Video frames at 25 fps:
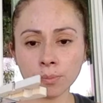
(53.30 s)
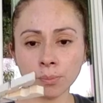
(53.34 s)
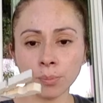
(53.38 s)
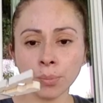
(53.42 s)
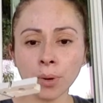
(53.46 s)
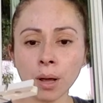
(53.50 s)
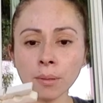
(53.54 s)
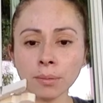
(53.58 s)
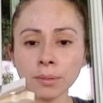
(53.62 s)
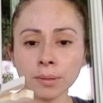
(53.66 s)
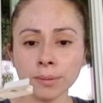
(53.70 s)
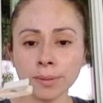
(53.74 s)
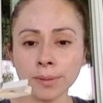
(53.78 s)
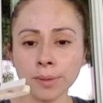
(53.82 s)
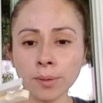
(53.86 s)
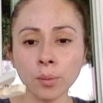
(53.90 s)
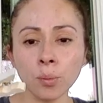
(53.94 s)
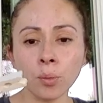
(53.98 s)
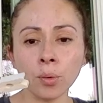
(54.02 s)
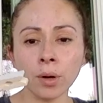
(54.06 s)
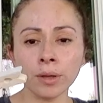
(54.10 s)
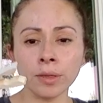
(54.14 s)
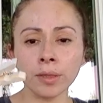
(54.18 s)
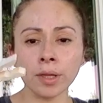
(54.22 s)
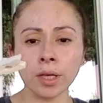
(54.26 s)
probably the
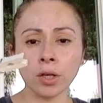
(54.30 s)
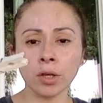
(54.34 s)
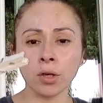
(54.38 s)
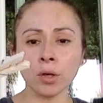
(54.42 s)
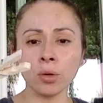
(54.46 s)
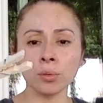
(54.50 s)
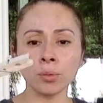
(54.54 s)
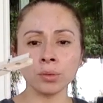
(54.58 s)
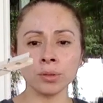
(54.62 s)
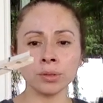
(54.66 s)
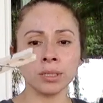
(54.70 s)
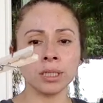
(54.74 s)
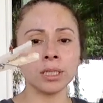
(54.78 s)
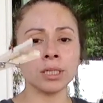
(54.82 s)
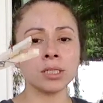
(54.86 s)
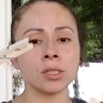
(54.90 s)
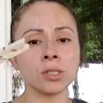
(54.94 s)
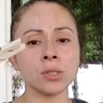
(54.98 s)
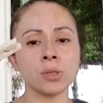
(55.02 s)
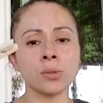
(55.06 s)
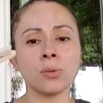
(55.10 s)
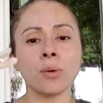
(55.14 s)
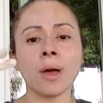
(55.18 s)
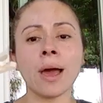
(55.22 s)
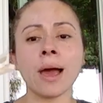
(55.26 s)
one that you will need
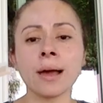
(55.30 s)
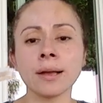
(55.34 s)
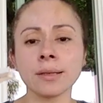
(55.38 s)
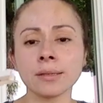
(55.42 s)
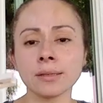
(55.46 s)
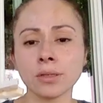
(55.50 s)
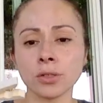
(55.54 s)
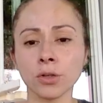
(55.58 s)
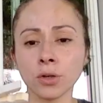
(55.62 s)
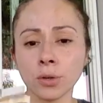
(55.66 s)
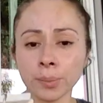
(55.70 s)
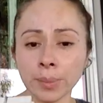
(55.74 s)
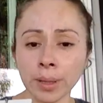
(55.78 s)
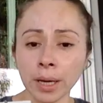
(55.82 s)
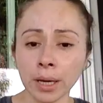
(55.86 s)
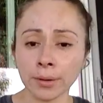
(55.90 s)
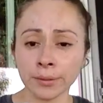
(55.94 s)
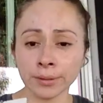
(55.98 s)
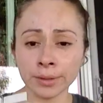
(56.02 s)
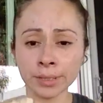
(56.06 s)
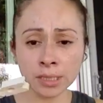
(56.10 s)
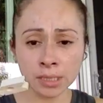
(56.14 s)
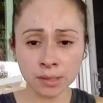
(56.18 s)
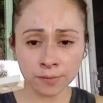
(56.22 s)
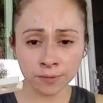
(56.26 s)
to ask your
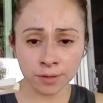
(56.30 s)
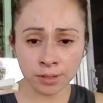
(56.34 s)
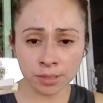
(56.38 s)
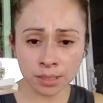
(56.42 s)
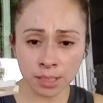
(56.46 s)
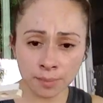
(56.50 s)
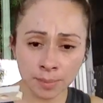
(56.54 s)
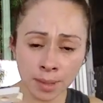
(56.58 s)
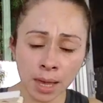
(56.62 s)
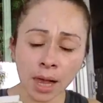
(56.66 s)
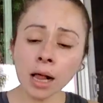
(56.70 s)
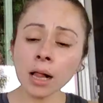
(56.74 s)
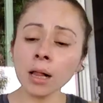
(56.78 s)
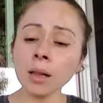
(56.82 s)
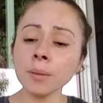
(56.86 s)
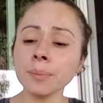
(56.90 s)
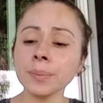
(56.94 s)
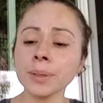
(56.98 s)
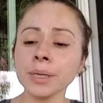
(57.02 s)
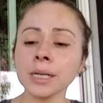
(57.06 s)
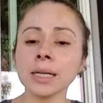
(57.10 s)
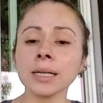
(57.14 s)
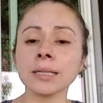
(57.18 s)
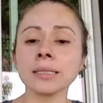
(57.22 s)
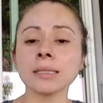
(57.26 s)
parents for some help
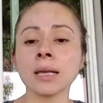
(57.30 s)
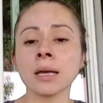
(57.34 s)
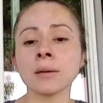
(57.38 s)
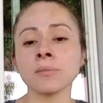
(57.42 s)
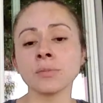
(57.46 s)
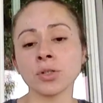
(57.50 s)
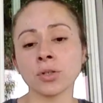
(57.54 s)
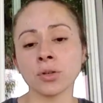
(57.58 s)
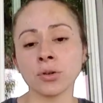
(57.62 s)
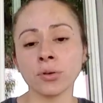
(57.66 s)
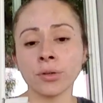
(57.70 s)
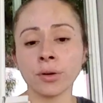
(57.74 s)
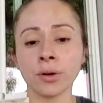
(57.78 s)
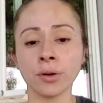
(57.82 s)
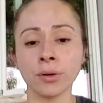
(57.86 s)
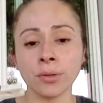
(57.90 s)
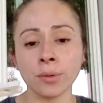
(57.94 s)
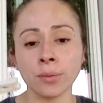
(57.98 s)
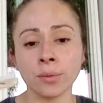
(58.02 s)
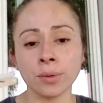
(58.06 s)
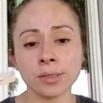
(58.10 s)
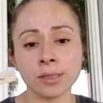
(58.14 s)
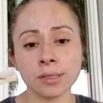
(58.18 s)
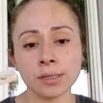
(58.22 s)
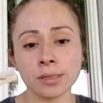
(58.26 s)
because I'm sure they're the
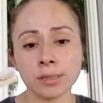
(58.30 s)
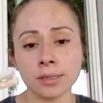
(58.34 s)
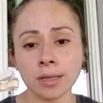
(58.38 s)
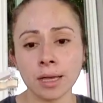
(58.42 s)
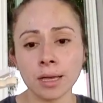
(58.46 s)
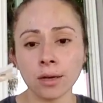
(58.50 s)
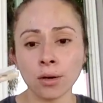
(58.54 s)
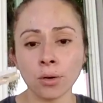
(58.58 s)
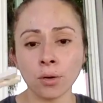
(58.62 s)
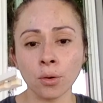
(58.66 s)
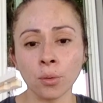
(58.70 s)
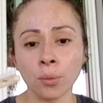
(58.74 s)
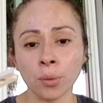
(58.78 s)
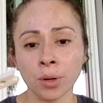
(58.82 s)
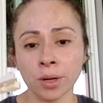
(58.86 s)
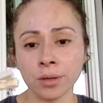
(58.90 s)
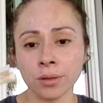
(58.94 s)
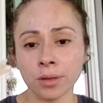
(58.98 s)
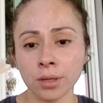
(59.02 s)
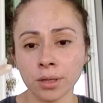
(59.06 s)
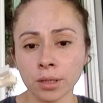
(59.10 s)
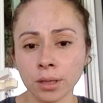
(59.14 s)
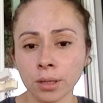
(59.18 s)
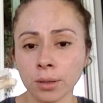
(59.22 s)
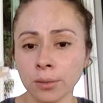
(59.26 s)
ones that know where
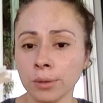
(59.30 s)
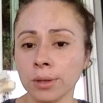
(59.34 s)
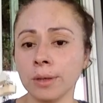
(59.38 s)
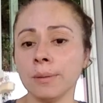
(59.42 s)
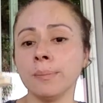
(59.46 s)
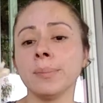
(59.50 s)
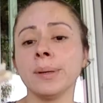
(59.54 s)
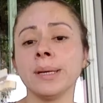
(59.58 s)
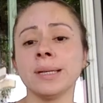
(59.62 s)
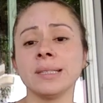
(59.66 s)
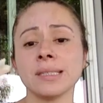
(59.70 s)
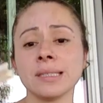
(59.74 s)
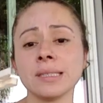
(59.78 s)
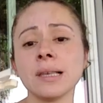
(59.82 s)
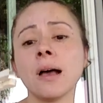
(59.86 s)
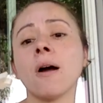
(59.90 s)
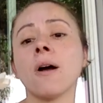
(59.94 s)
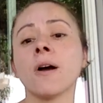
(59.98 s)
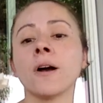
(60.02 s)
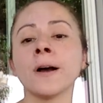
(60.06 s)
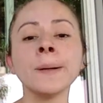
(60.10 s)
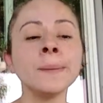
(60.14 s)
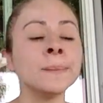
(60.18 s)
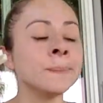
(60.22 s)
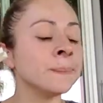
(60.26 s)
the clothing pins
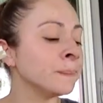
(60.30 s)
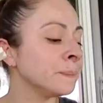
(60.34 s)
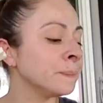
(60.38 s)
are.